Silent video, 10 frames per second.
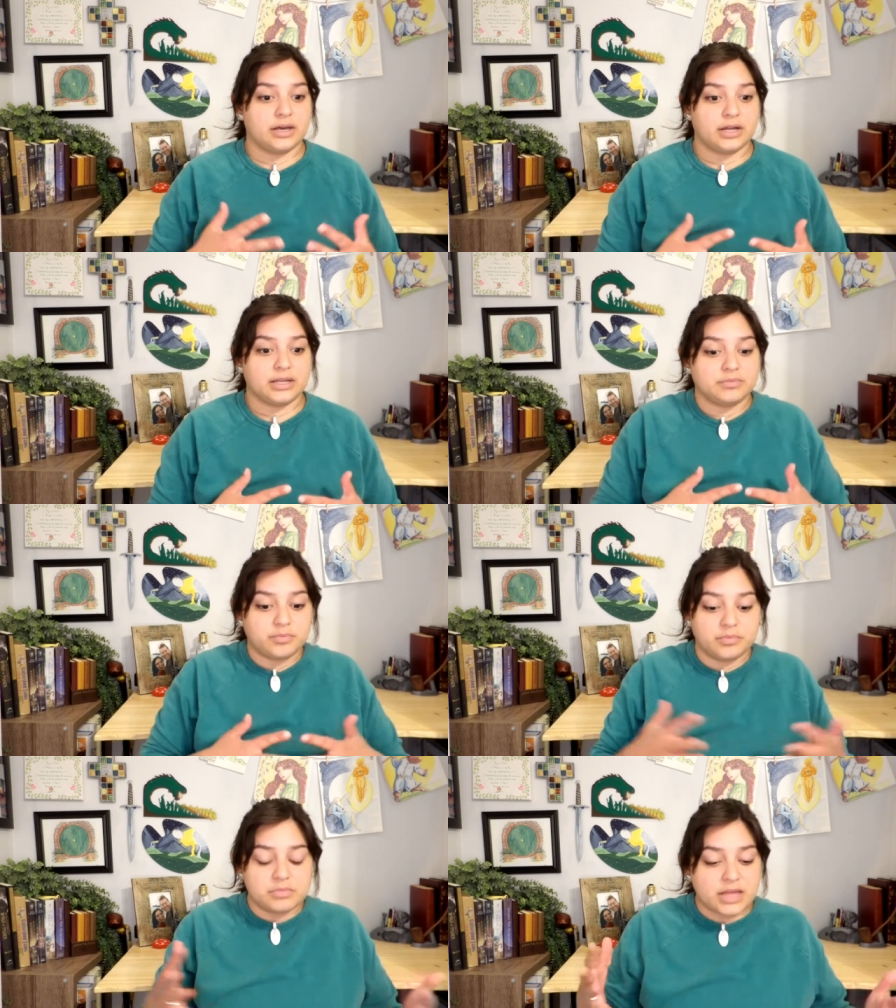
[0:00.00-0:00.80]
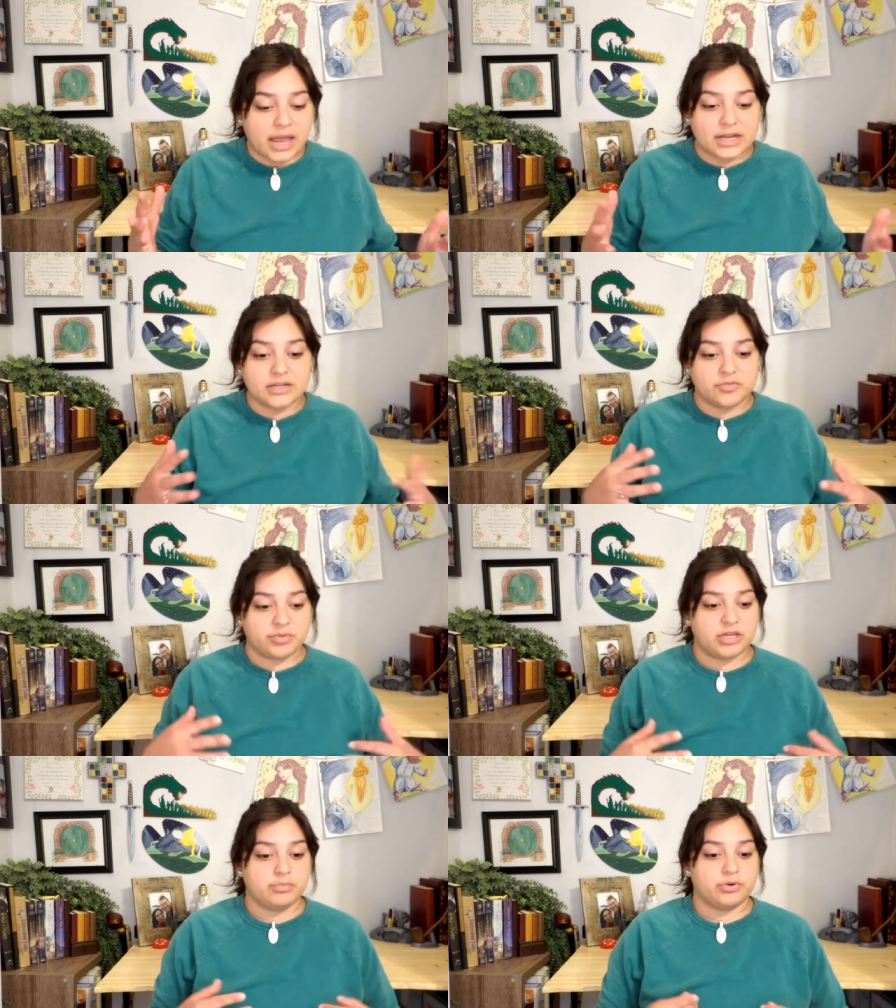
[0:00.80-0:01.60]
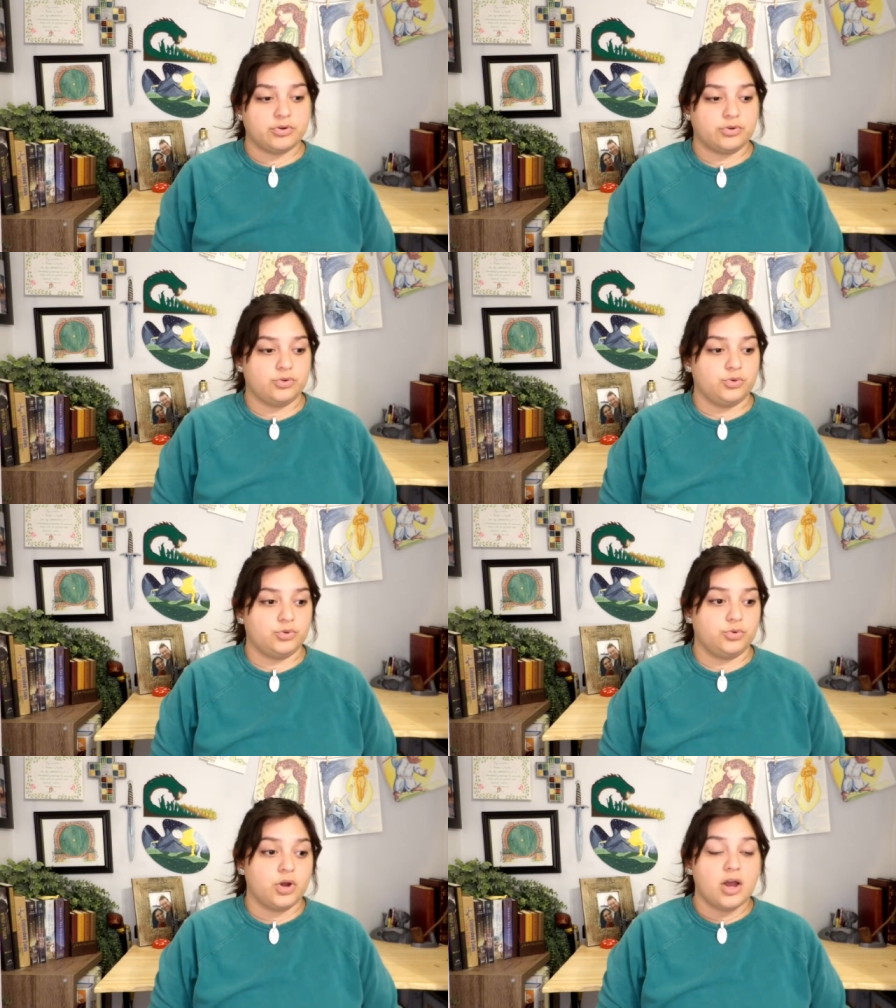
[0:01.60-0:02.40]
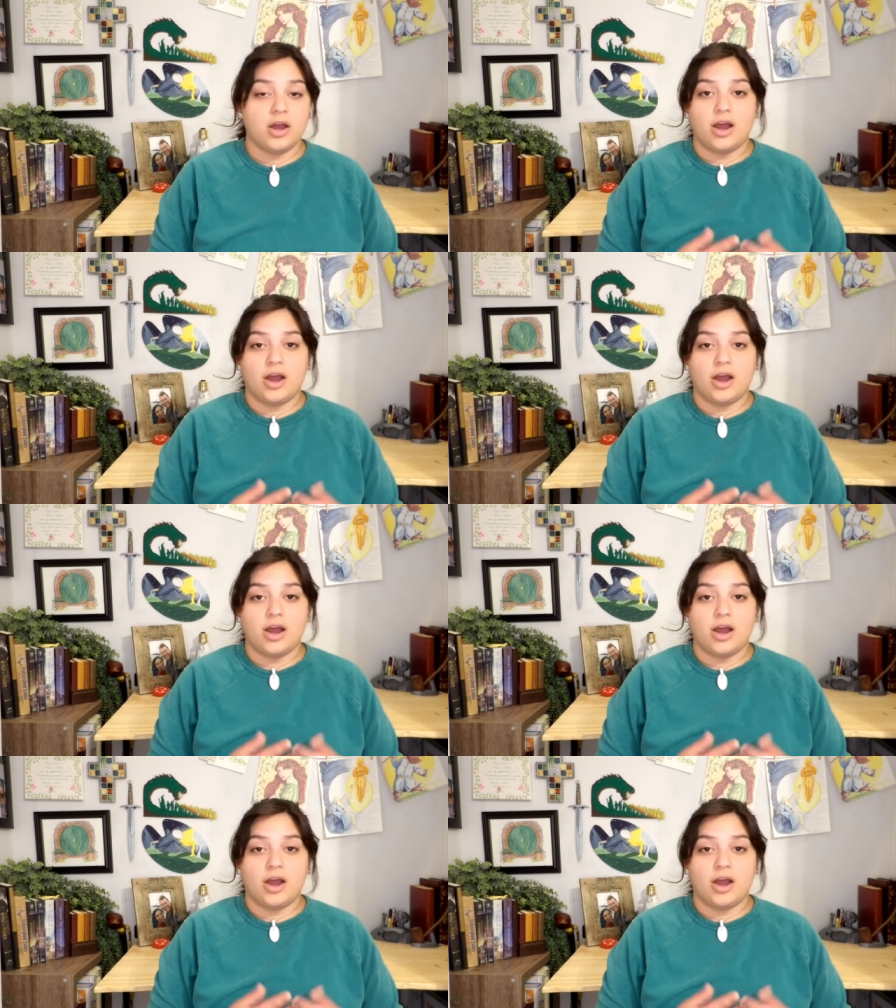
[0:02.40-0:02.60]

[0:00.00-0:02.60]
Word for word: a land of people who